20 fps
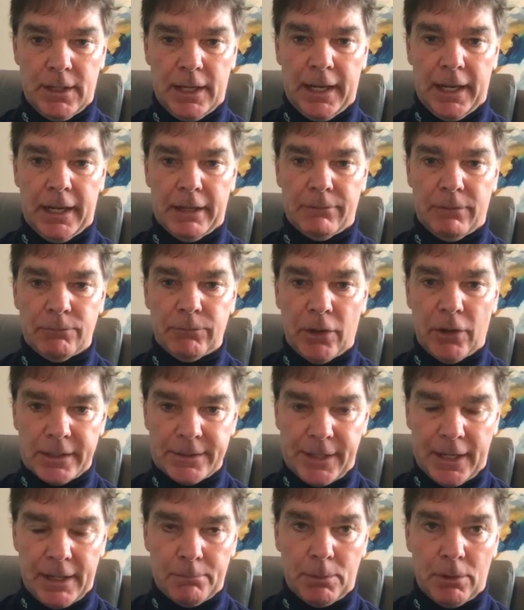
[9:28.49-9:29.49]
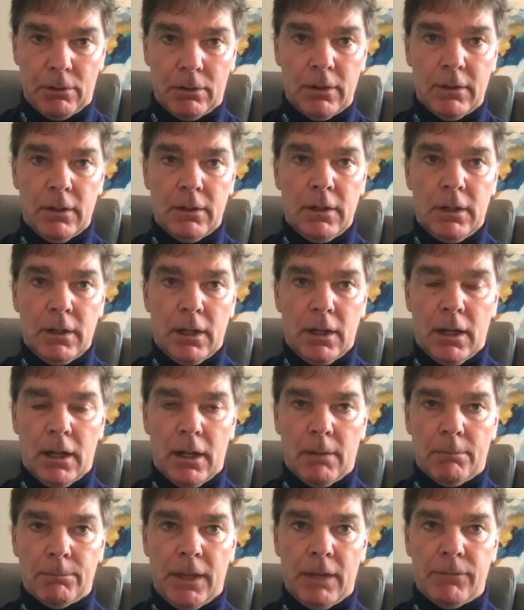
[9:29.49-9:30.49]
And for example,
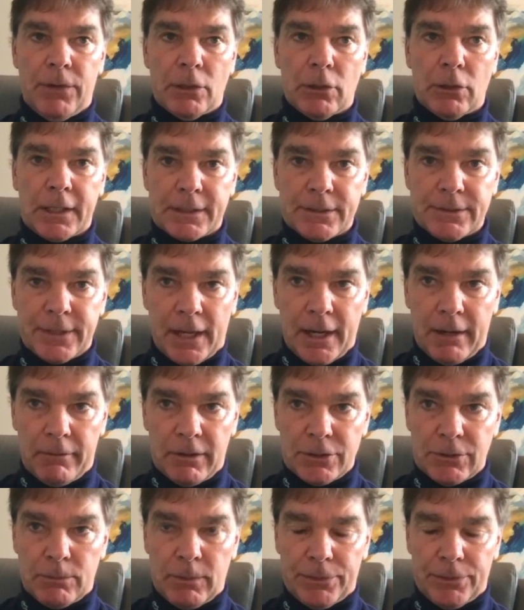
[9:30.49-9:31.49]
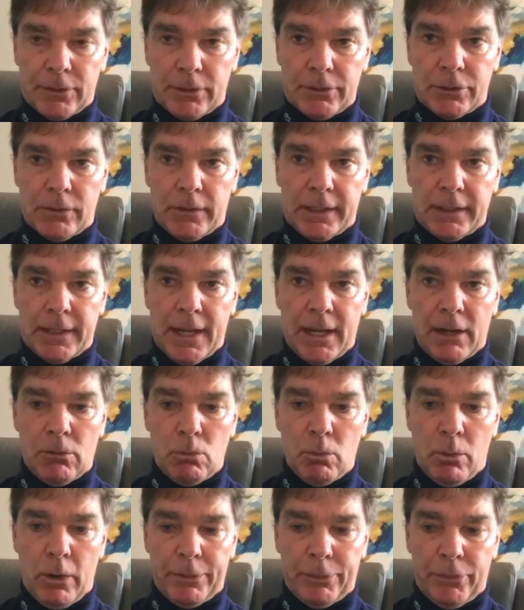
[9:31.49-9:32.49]
if you look at Cyrus, what they're doing now
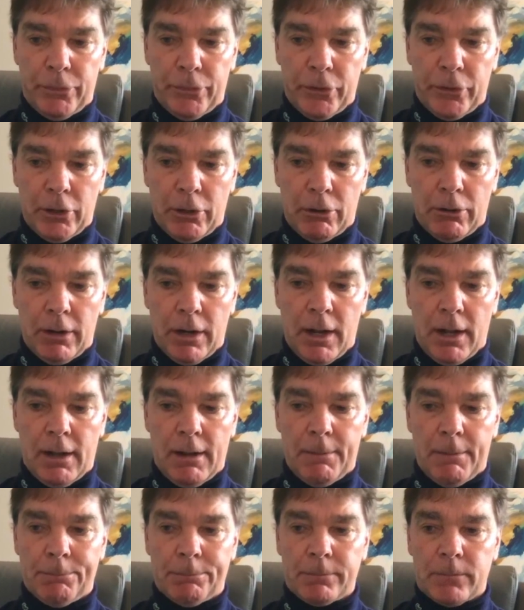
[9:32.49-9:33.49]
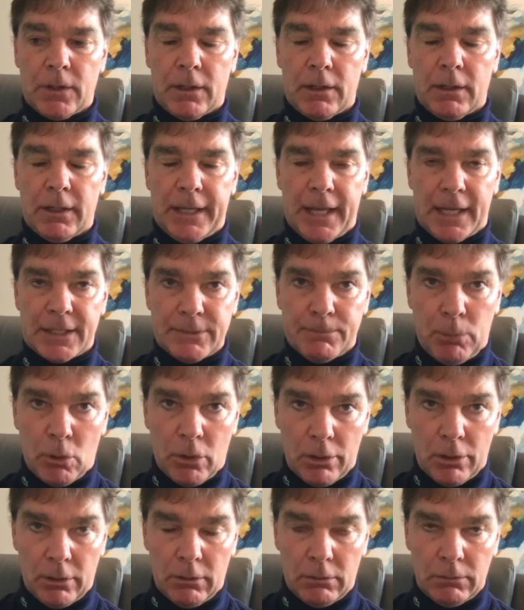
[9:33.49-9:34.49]
with their guest
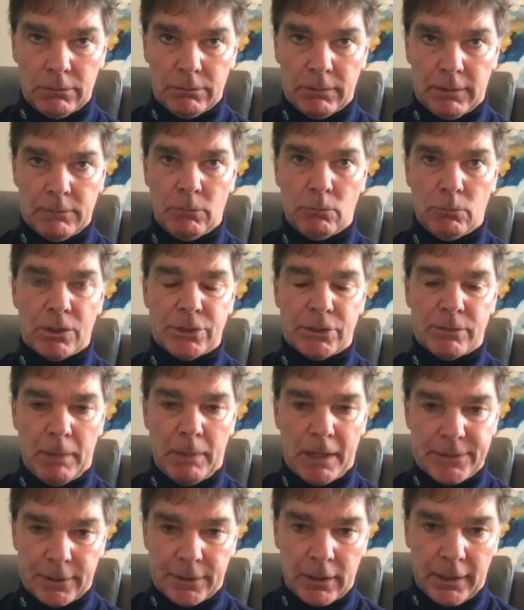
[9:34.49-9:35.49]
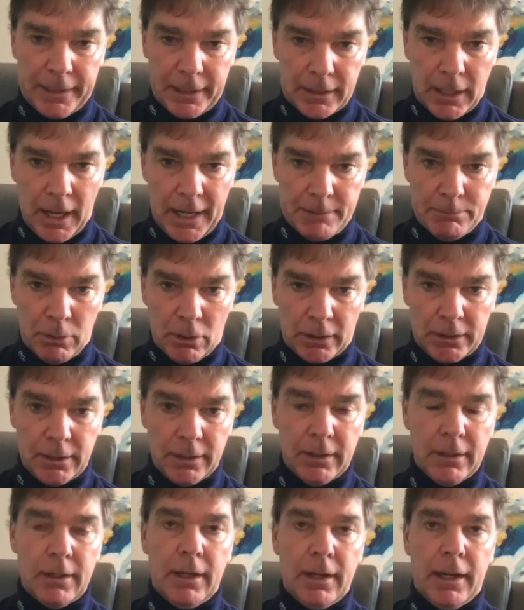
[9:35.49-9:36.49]
portal, which is basically a guidebook,
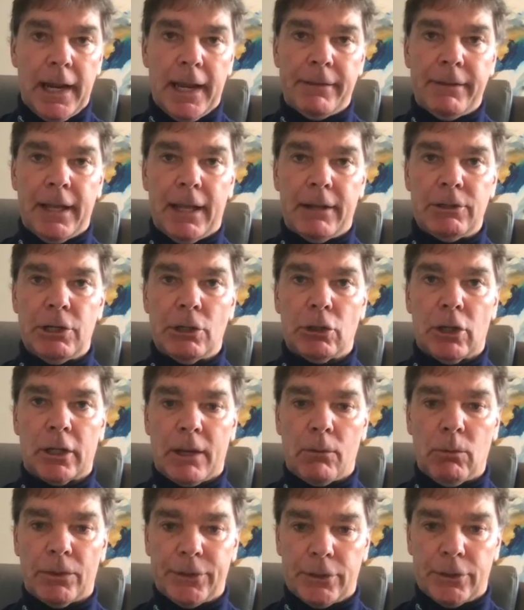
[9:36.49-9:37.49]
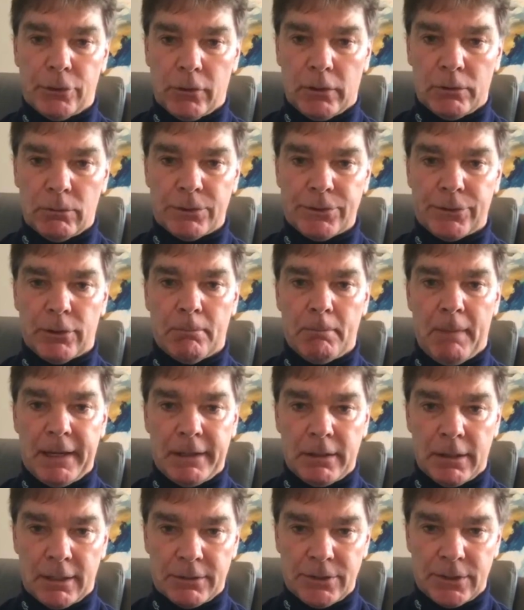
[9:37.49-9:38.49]
and then you look at what they're doing with their
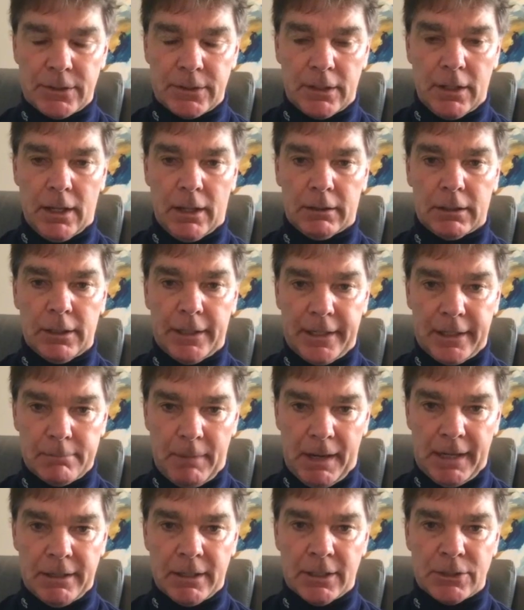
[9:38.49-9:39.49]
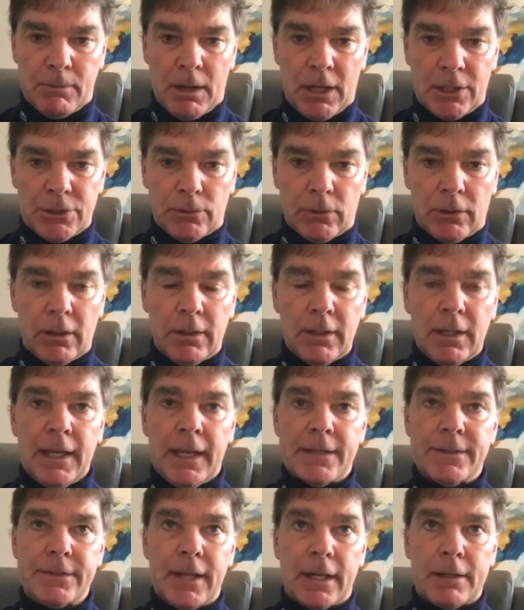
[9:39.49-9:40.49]
maintenance, cleaning and maintenance module,
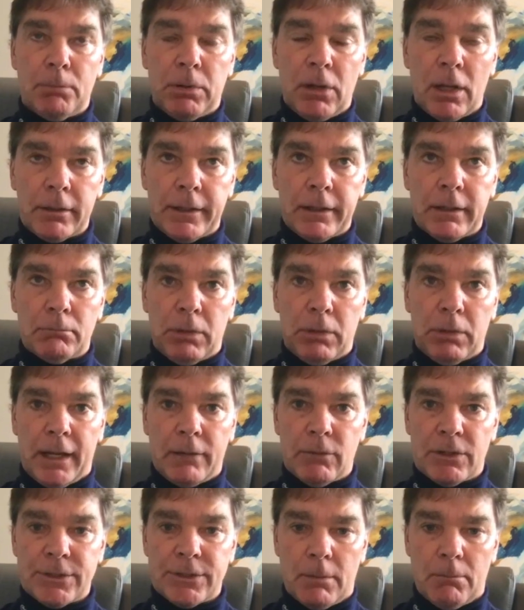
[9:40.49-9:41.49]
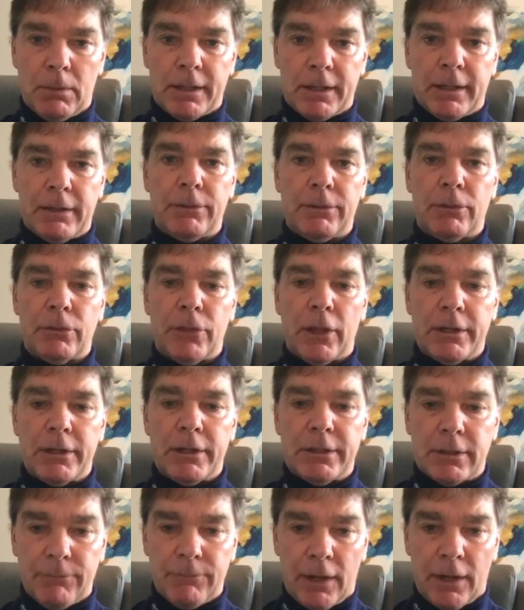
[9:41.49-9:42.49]
instead of plugging and playing with somebody, they
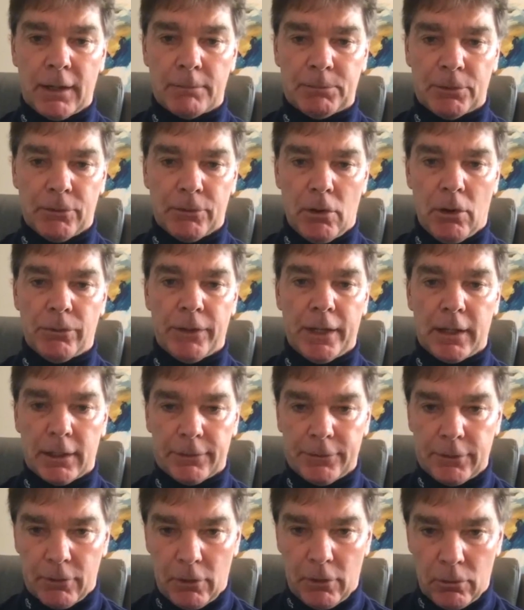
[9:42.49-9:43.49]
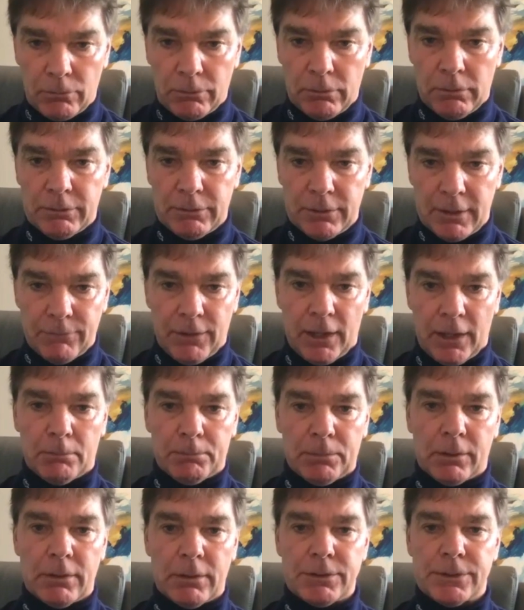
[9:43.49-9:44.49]
developed their own. They got their own
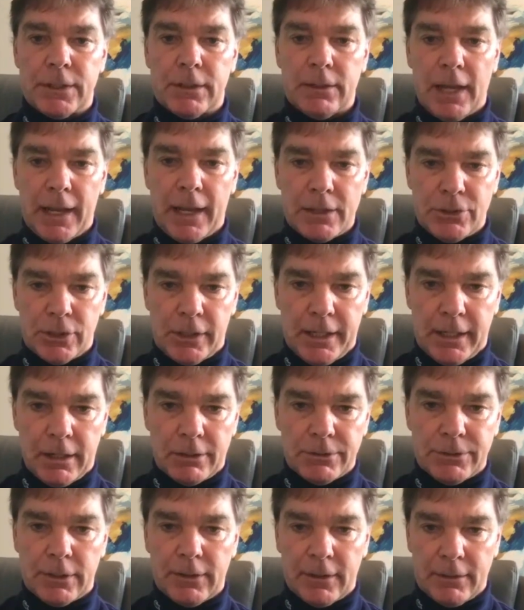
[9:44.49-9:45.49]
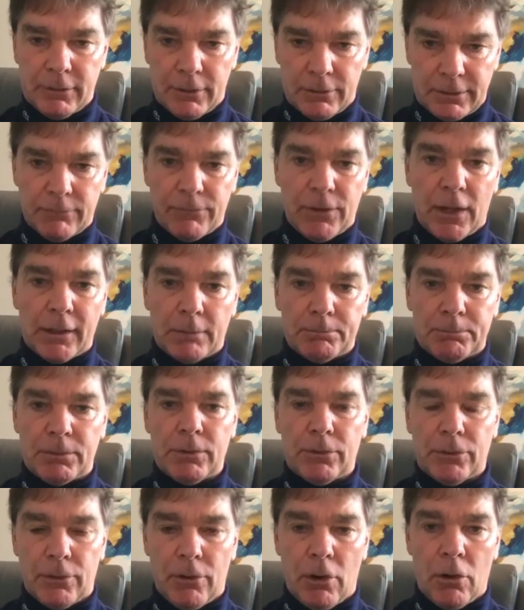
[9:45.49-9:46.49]
developers, engineers, they developed
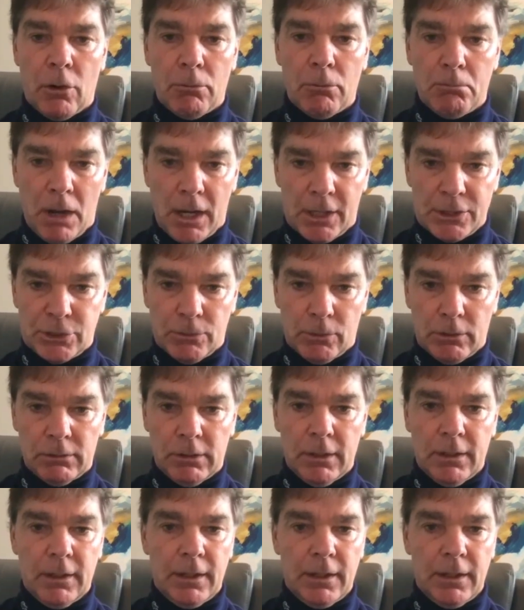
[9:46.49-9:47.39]
their own module.